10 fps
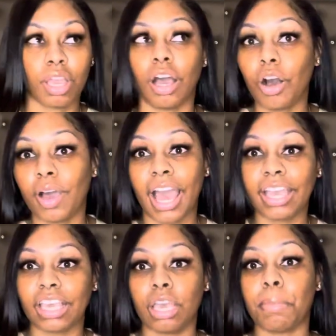Oh, hi,
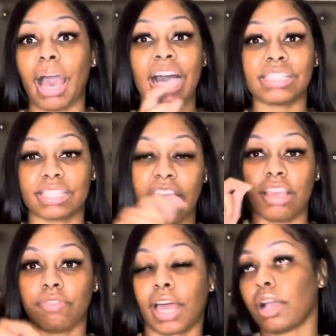Kim. I
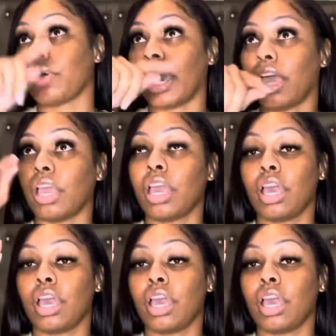saved like, okay,